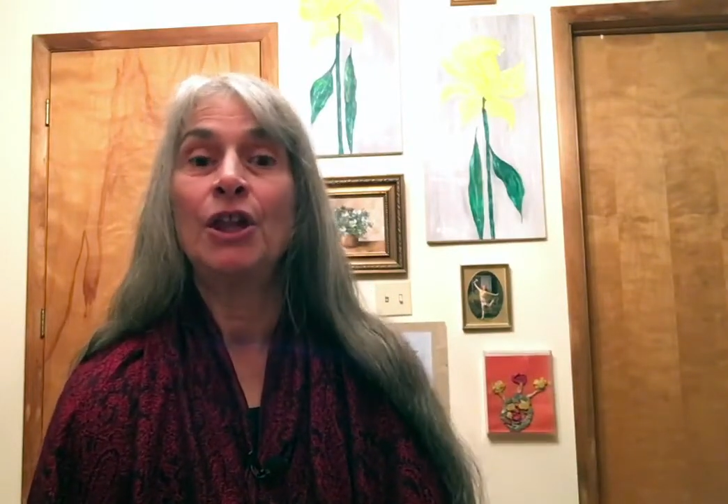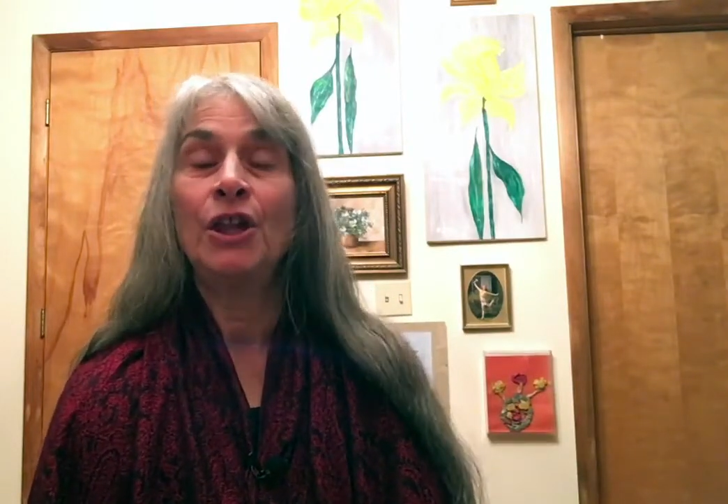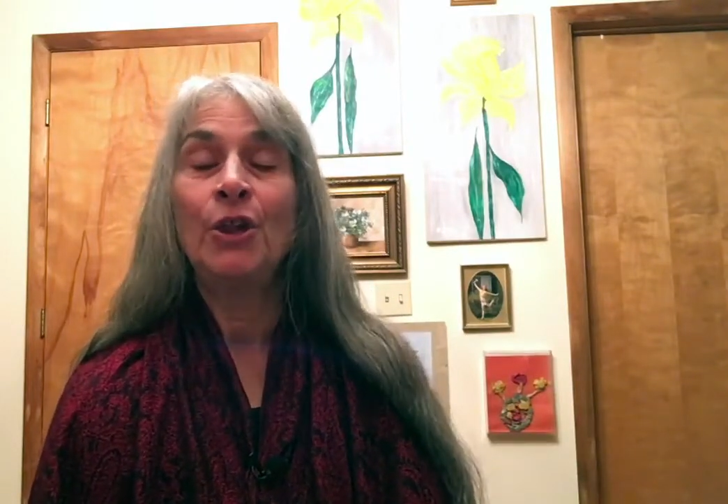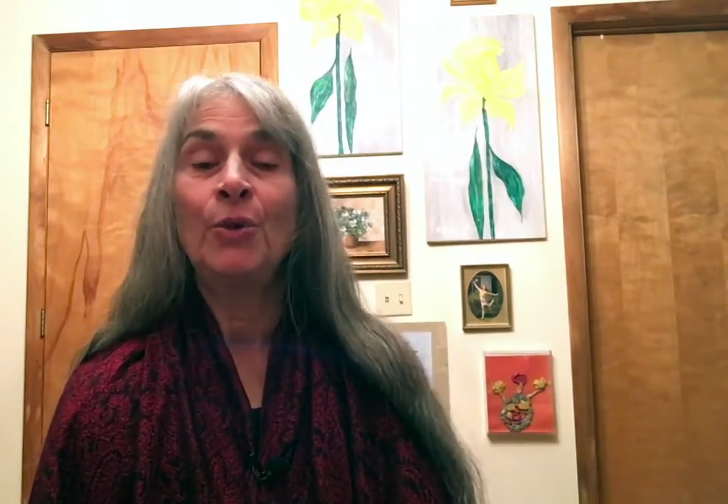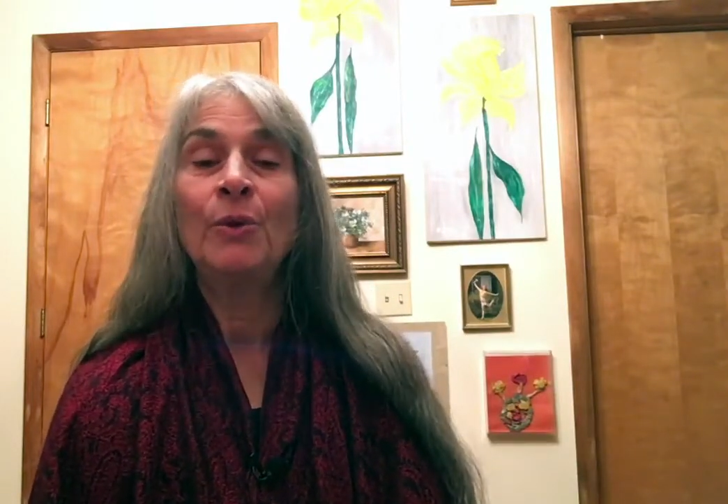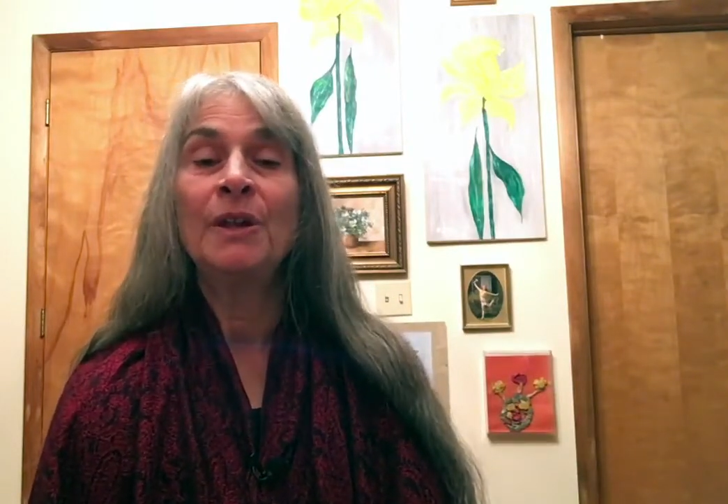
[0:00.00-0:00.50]

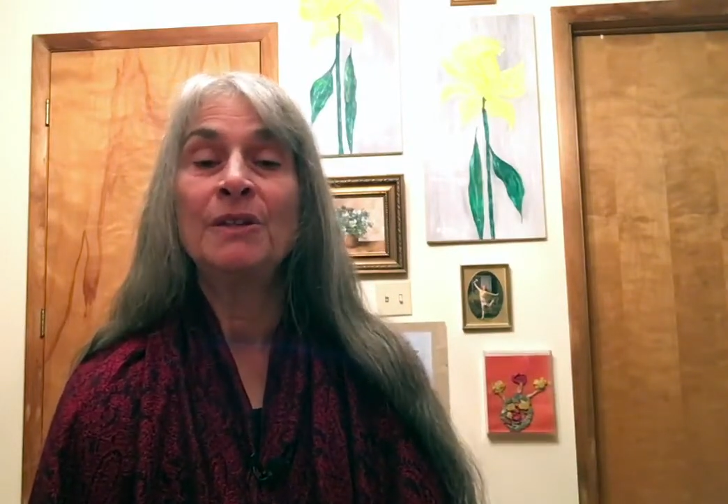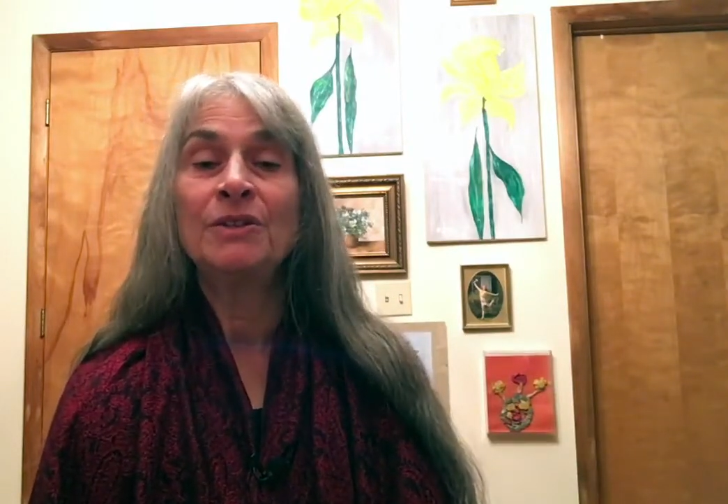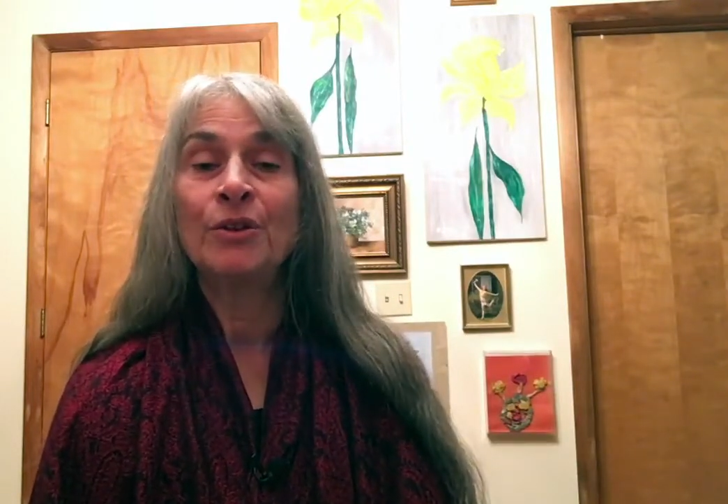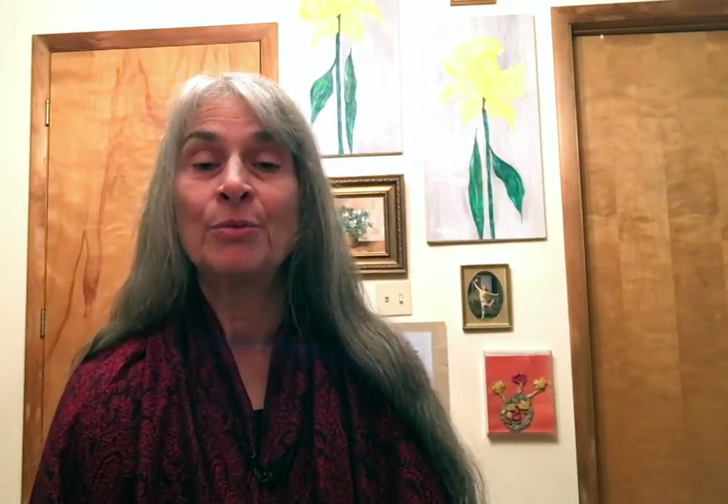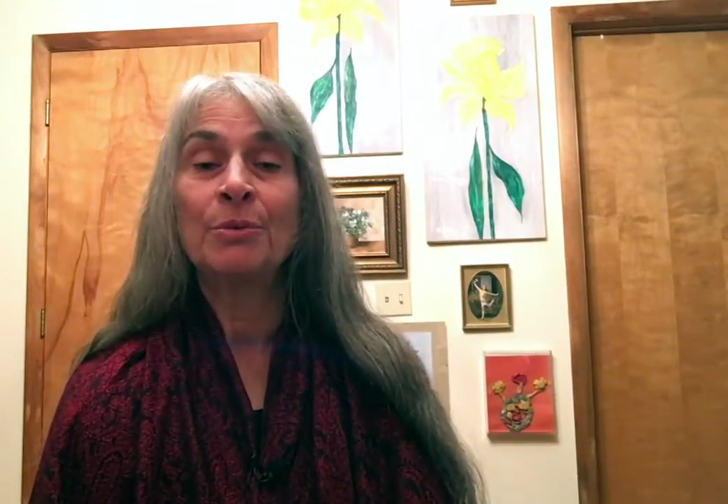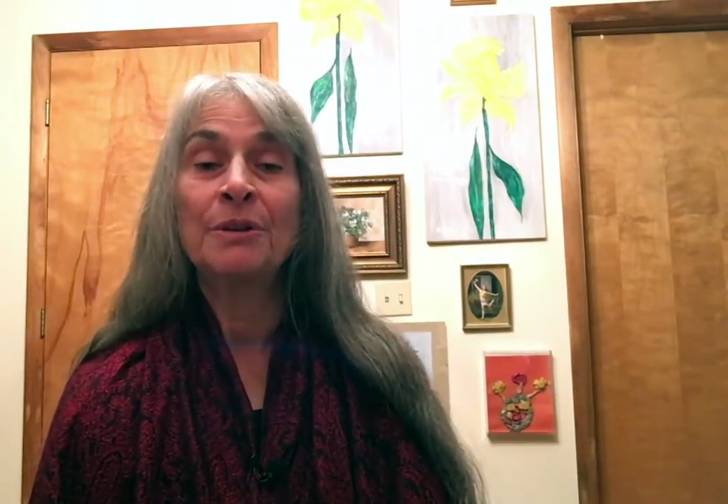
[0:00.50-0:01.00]
you
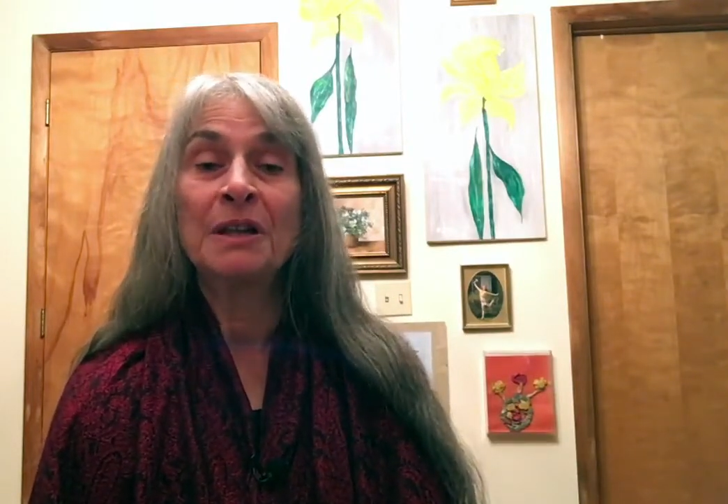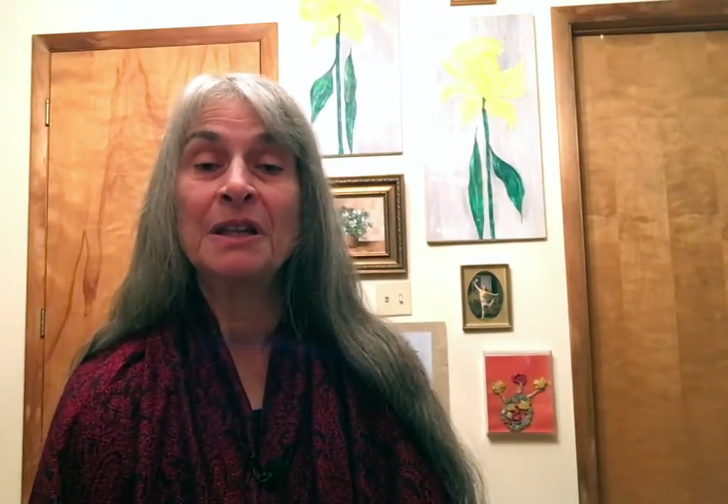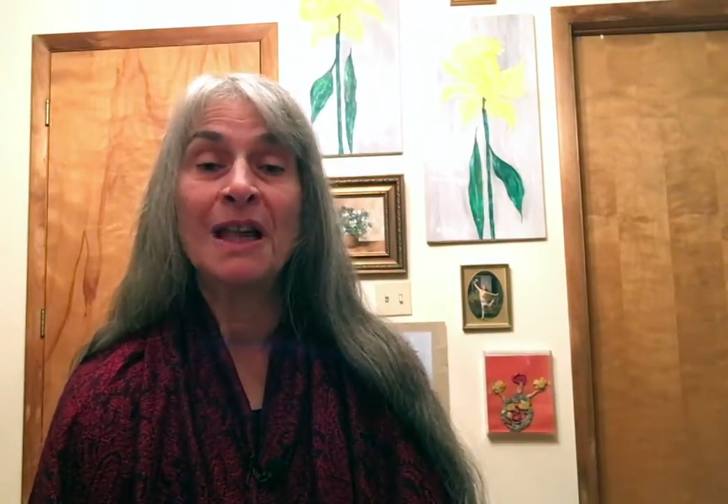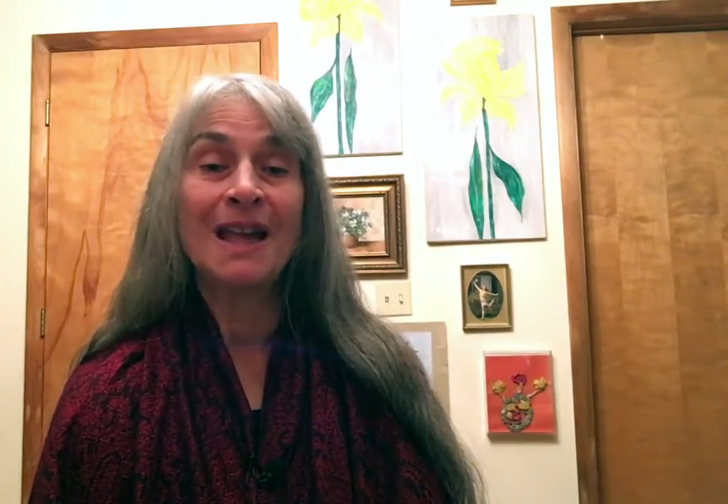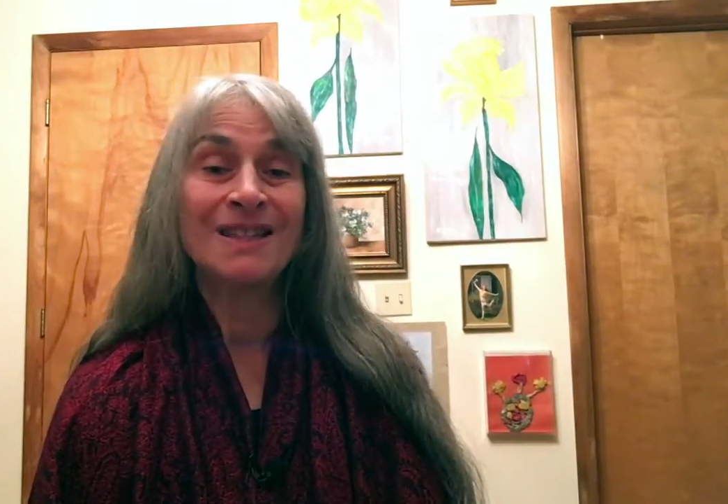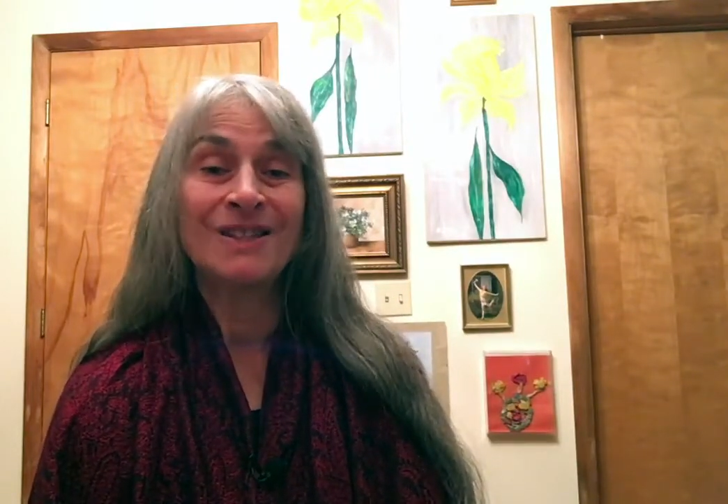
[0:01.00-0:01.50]
interpreted
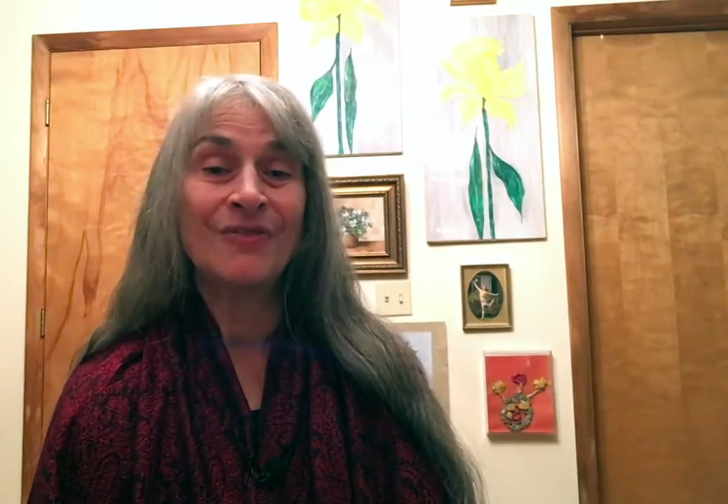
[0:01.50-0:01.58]
as